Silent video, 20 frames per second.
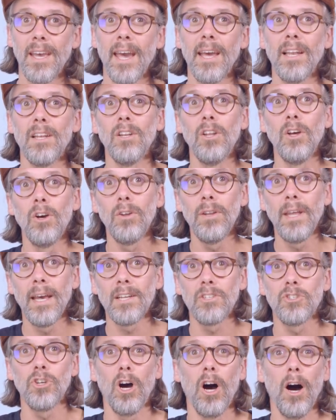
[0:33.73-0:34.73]
and learn
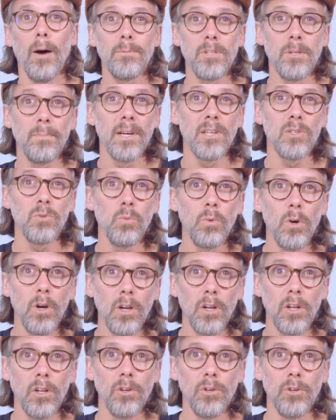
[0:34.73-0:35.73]
how to optimize
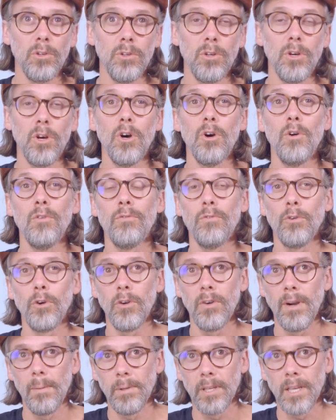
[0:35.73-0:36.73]
workload for
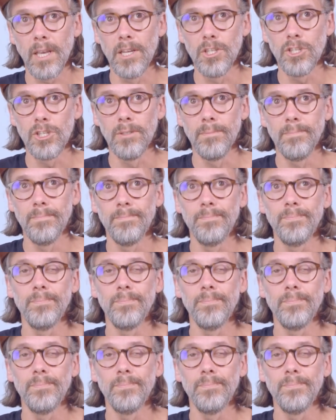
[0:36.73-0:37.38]
your application.